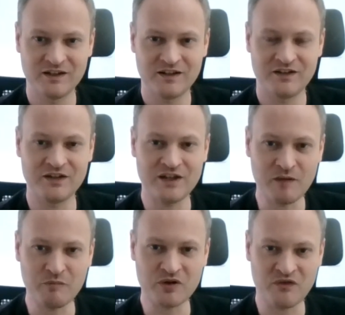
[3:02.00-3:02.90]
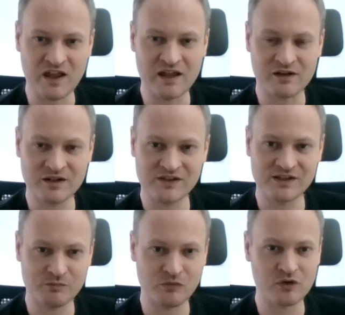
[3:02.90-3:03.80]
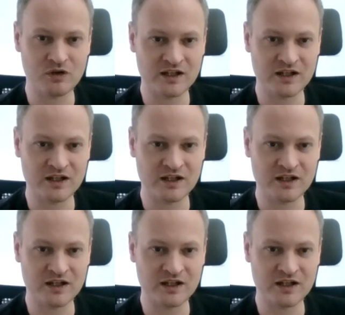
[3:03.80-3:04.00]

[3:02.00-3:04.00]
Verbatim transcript: the number of errors is more or less